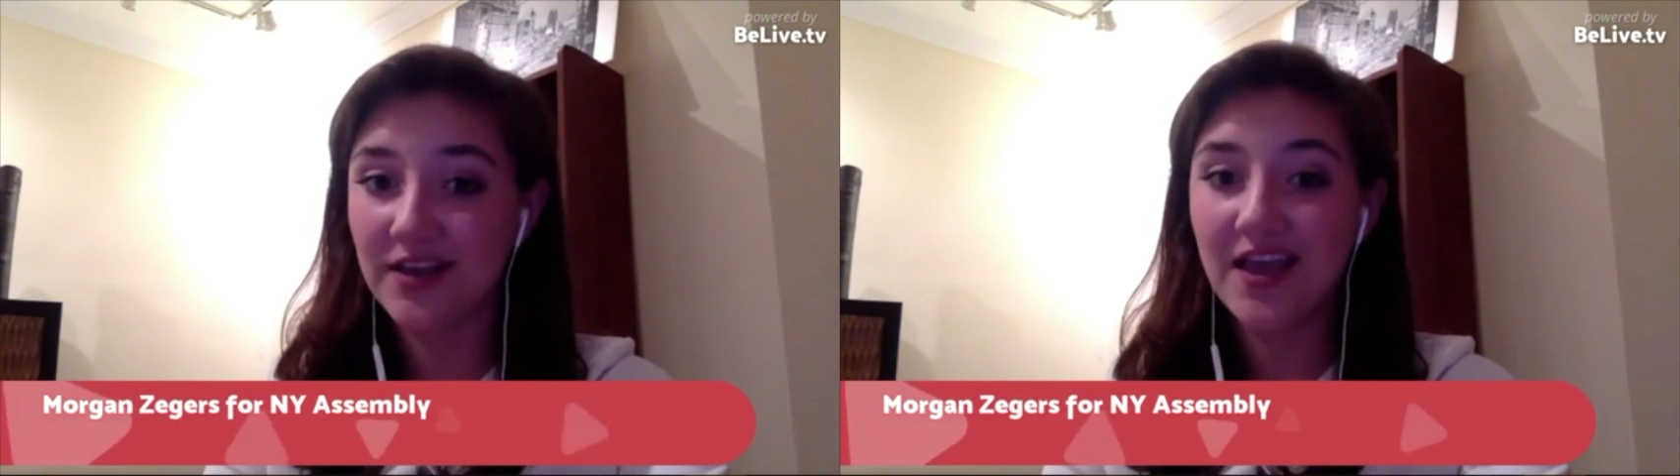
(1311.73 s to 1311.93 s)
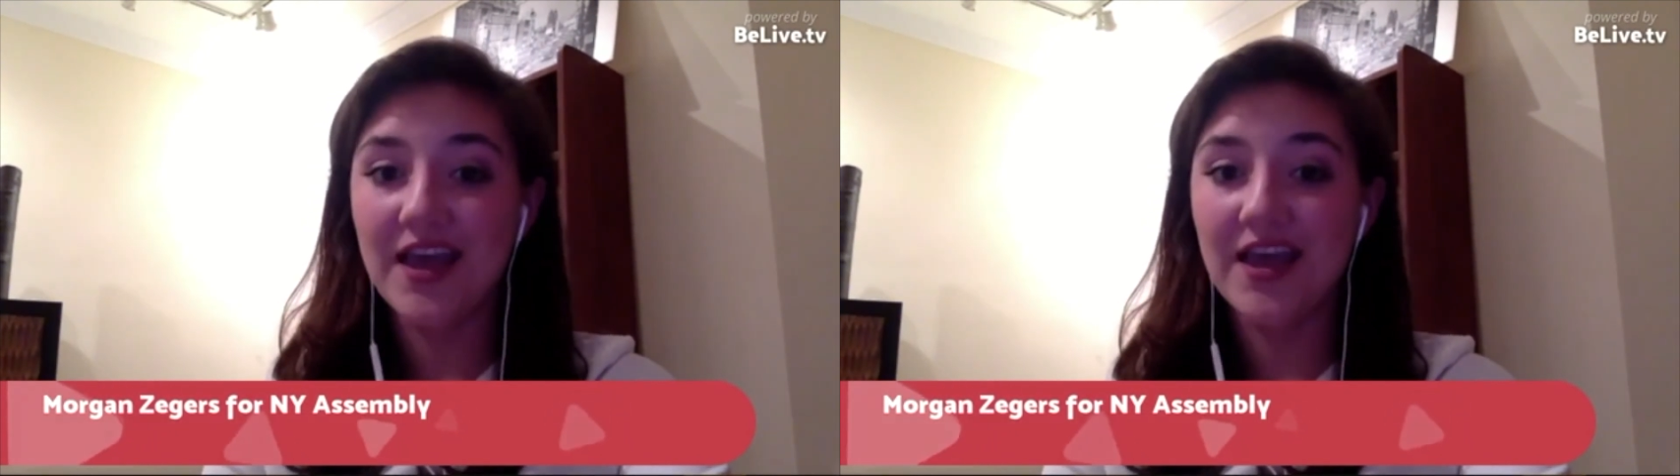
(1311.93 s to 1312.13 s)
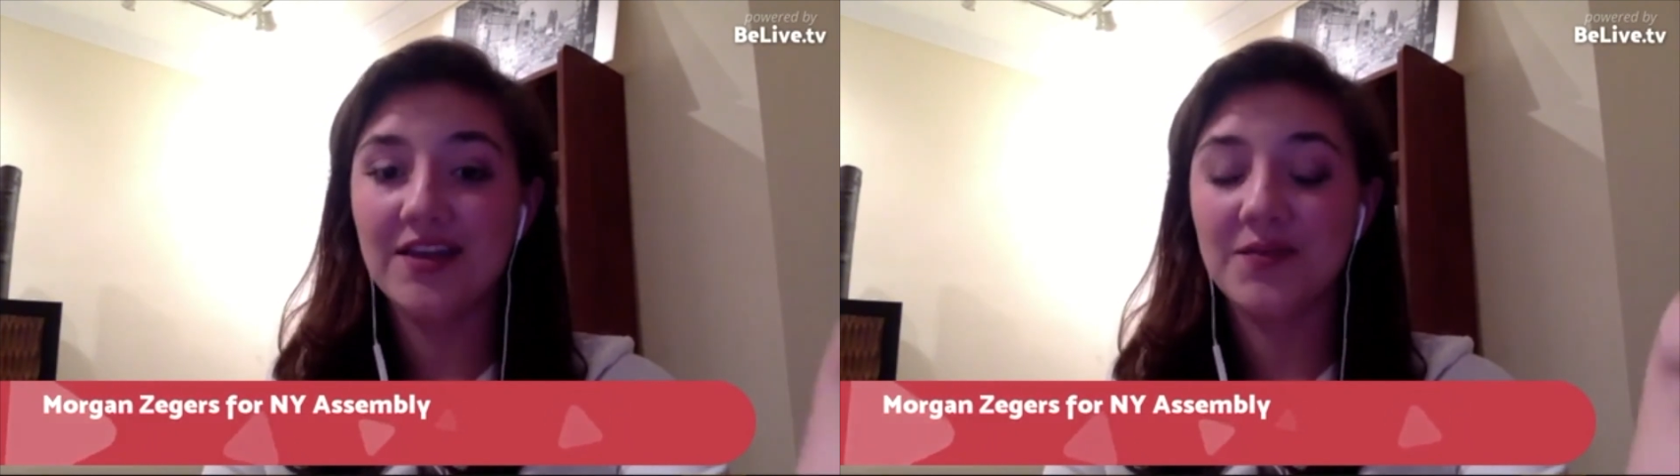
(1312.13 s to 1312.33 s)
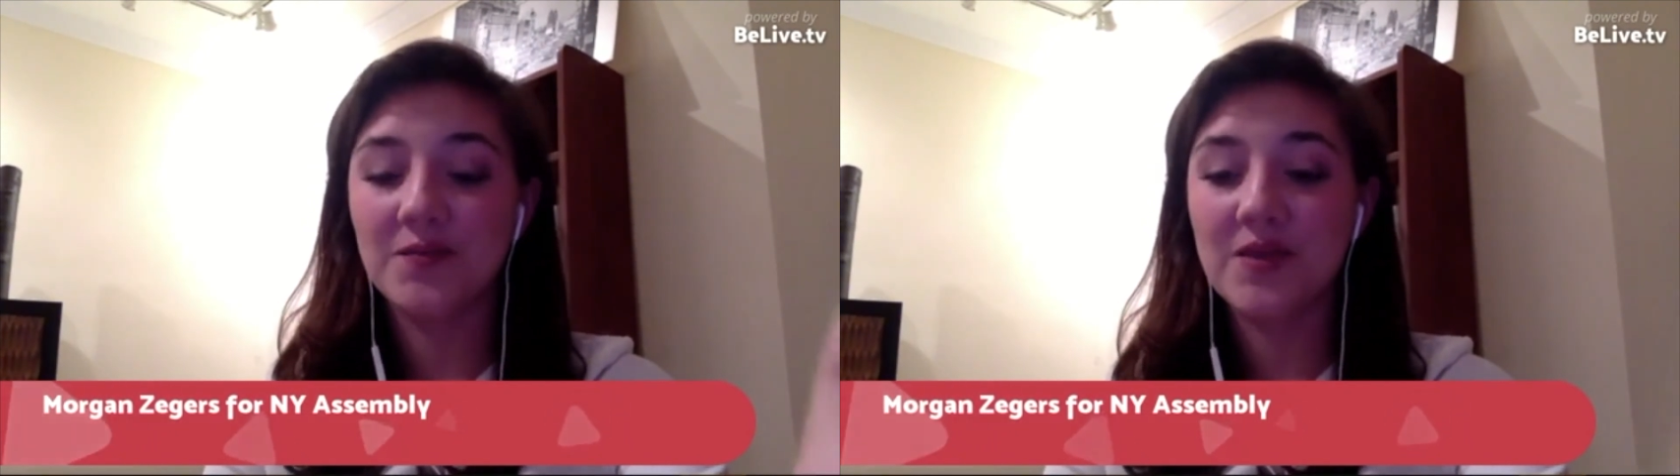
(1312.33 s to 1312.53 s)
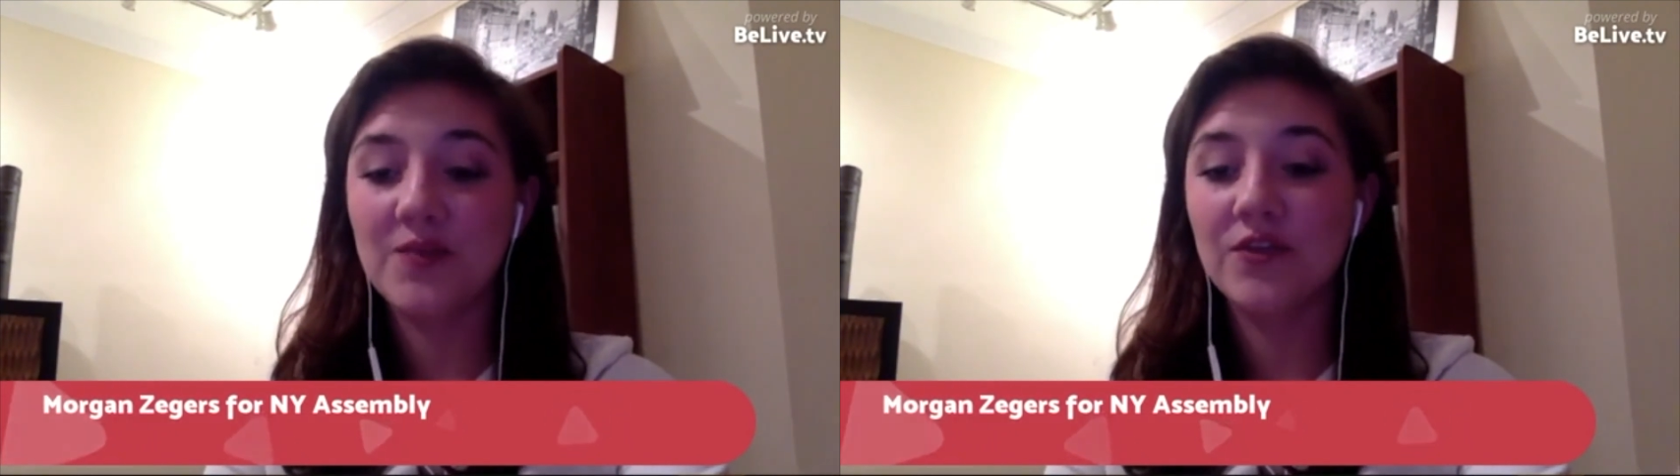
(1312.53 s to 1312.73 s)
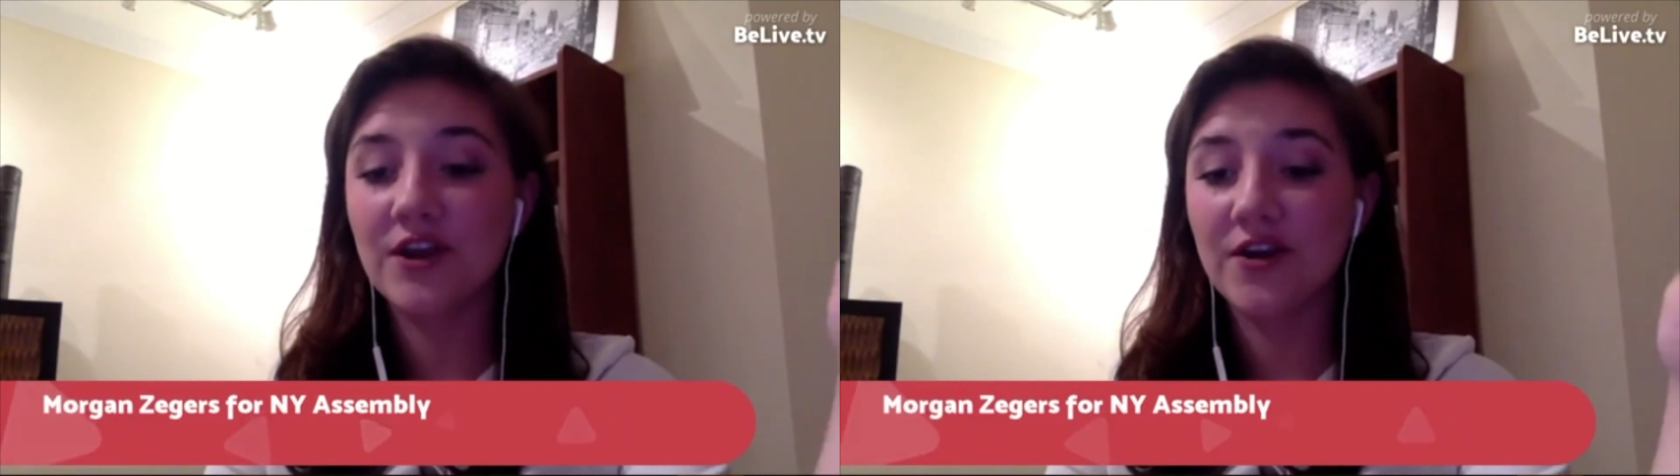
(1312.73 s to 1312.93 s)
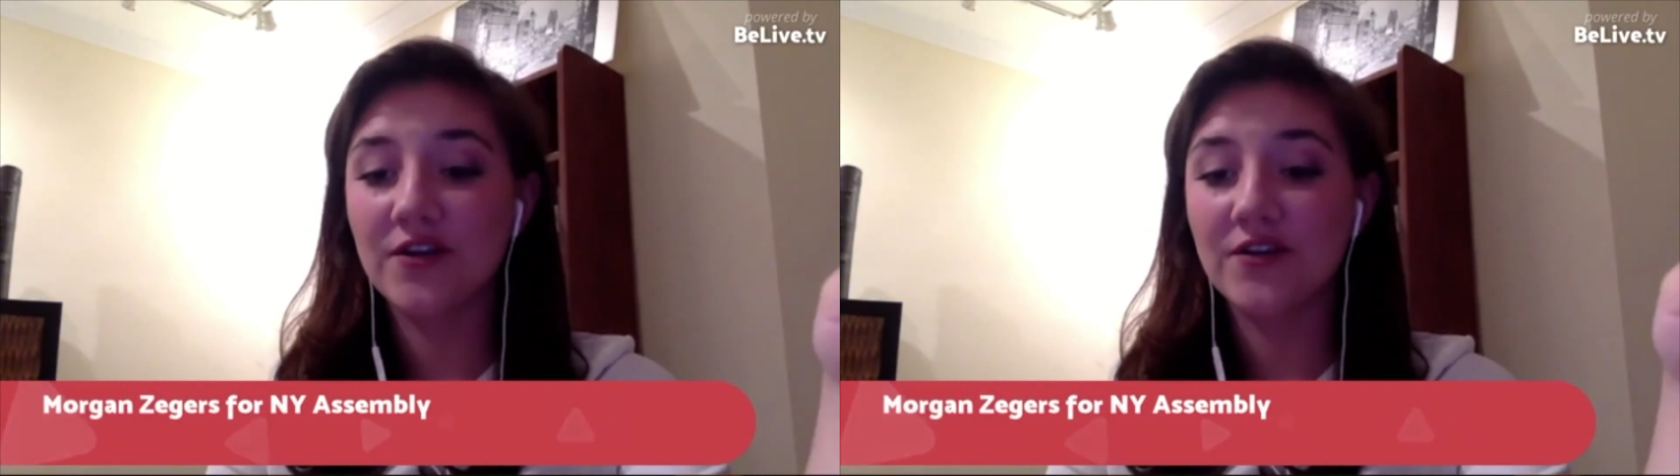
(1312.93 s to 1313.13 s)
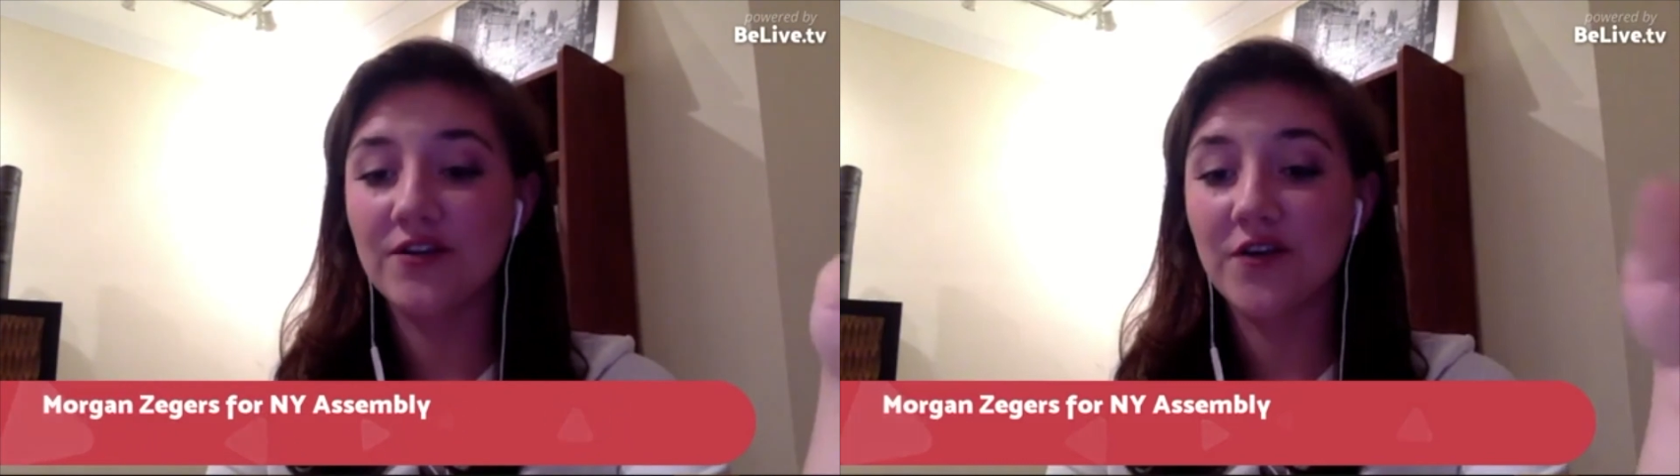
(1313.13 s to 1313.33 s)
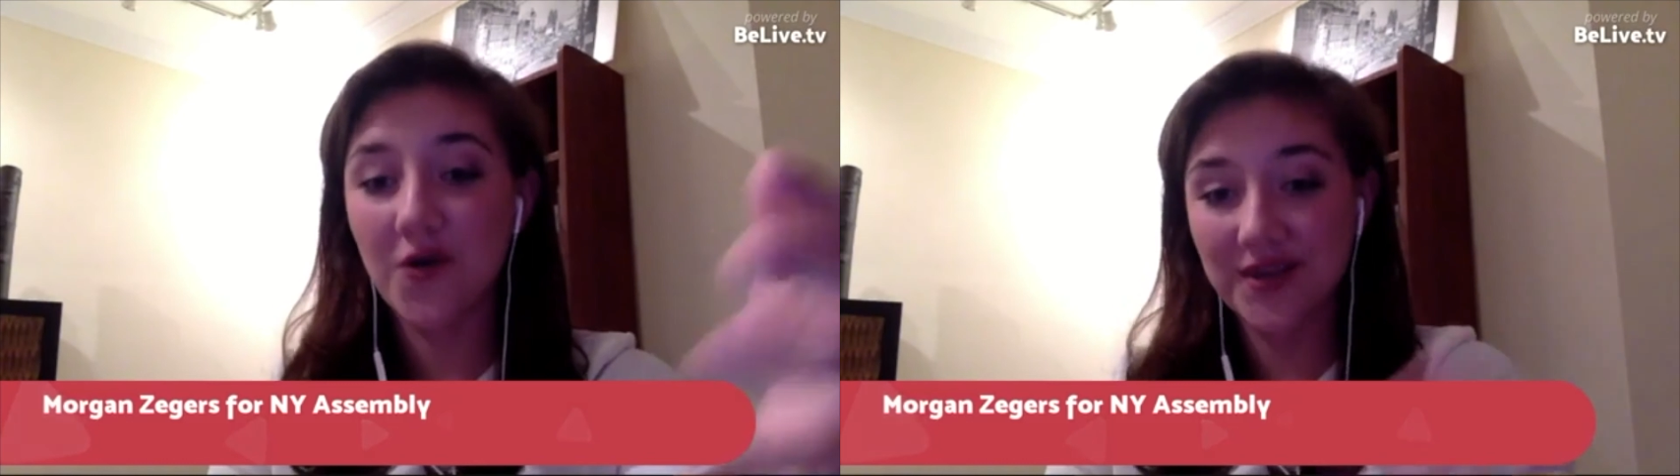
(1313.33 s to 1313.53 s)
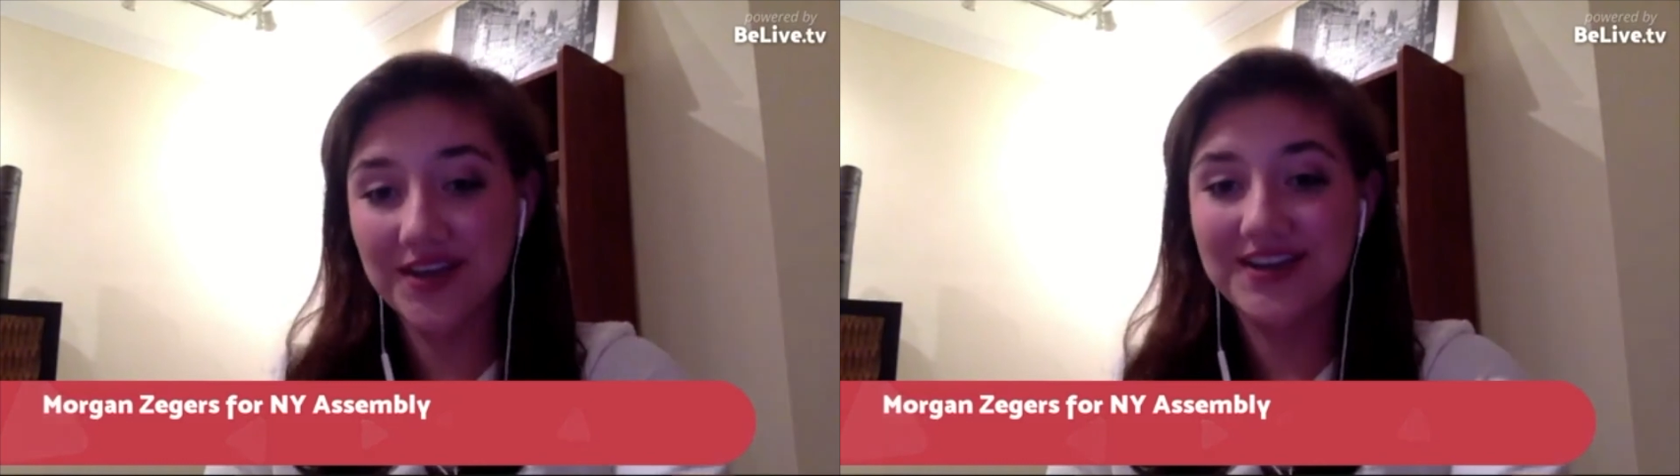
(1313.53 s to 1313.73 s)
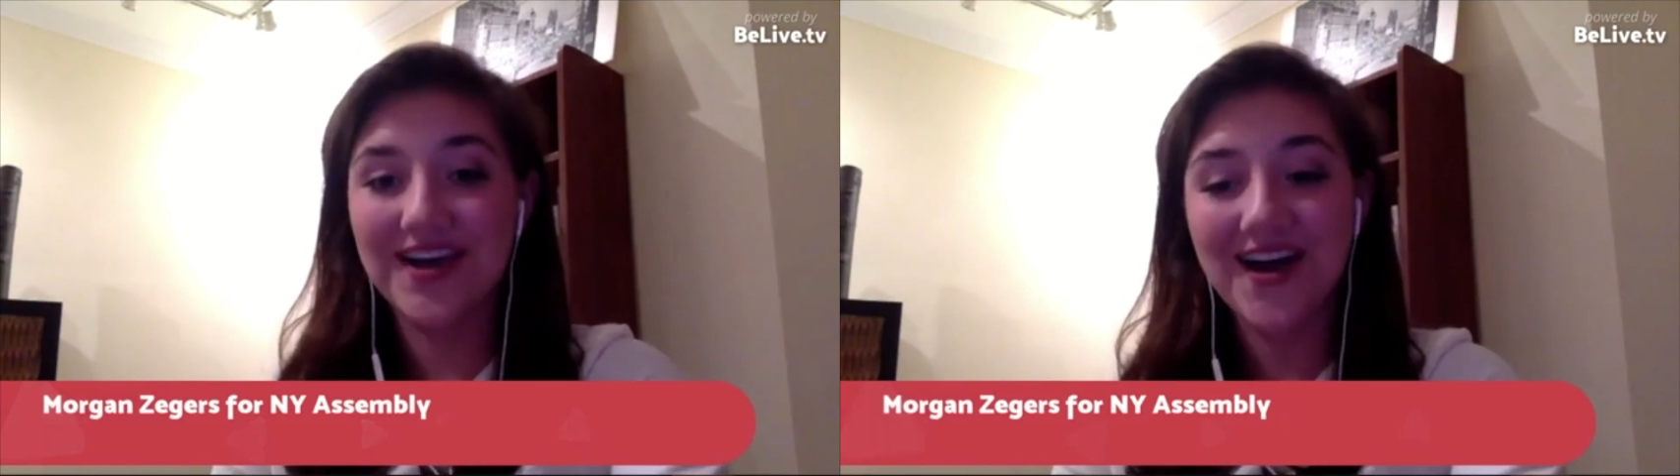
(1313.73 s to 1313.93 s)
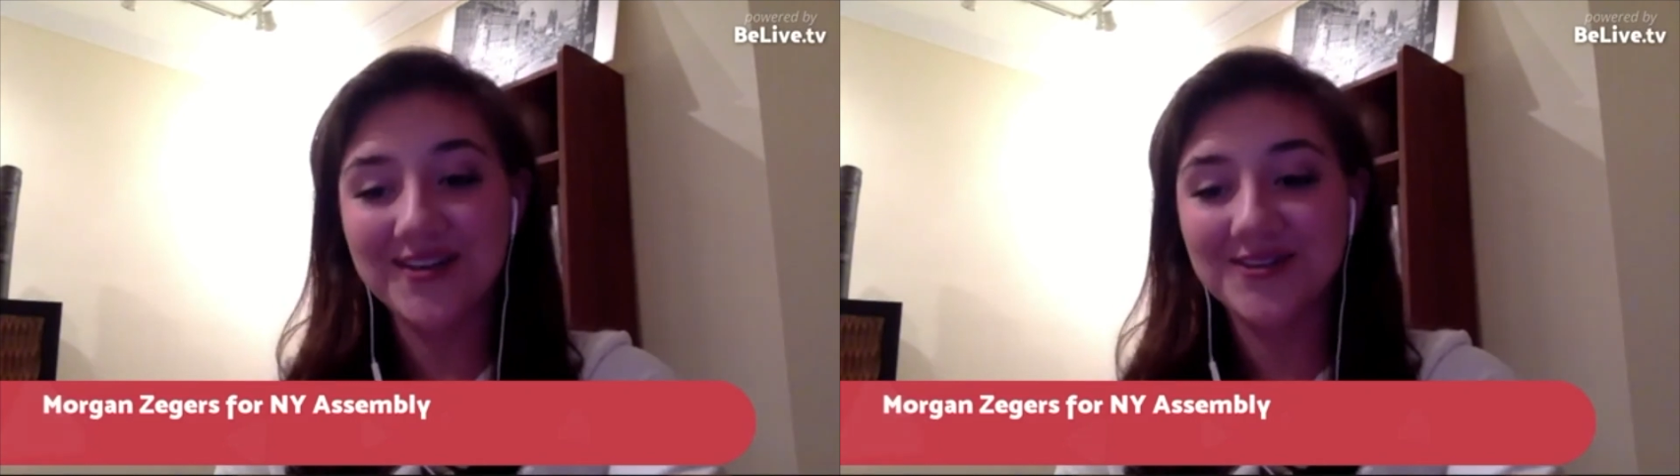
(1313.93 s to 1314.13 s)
And people that are going into college